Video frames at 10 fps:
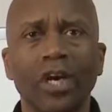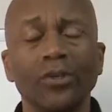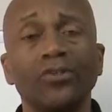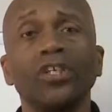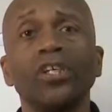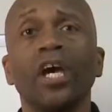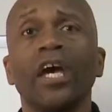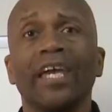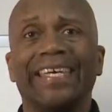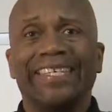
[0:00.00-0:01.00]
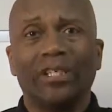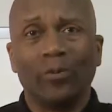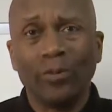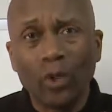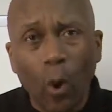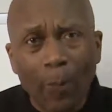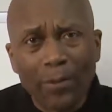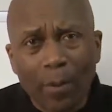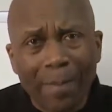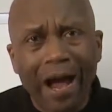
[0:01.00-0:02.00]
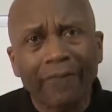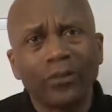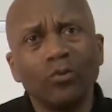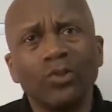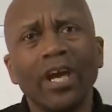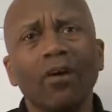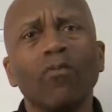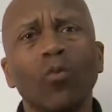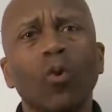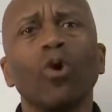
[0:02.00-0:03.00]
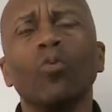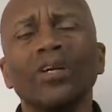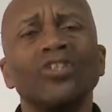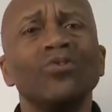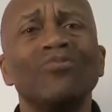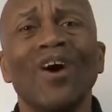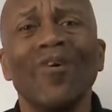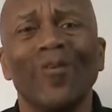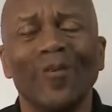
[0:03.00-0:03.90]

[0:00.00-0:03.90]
You see, when you open your mouth, you tell the world what you know.